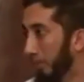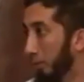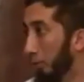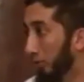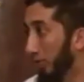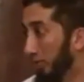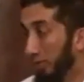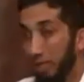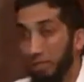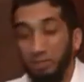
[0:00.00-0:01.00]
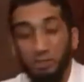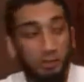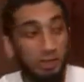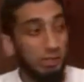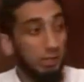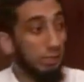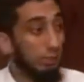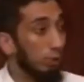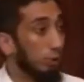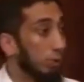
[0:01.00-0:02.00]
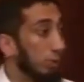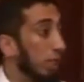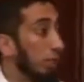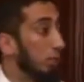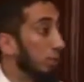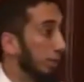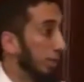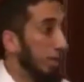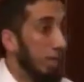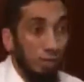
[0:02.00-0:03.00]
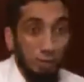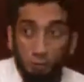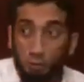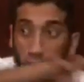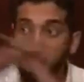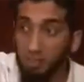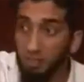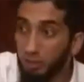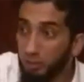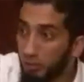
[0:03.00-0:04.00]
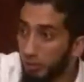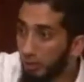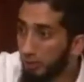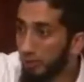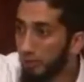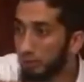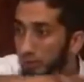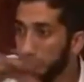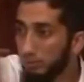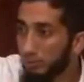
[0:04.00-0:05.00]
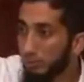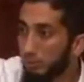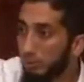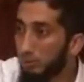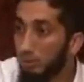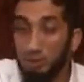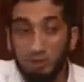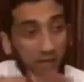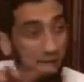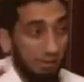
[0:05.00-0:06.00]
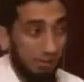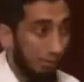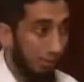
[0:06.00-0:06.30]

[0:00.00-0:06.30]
Use as an excuse to create unity. You know what we're seeing here tonight? This is not